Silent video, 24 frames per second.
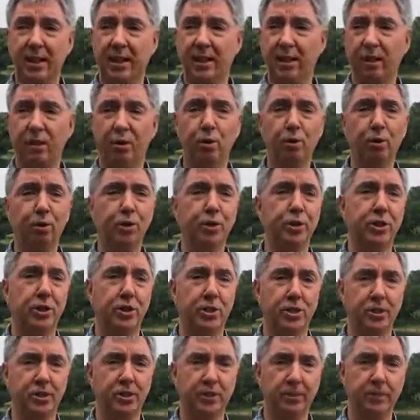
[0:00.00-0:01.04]
They are all
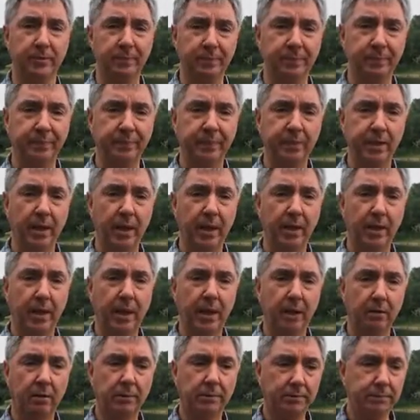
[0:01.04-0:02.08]
digital.
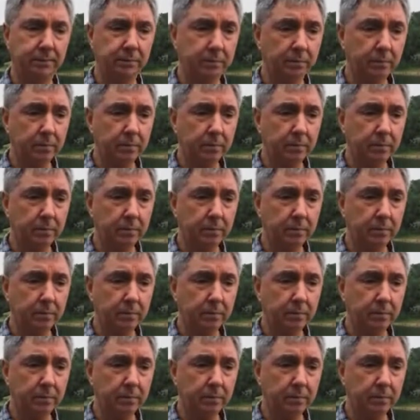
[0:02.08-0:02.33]
Now,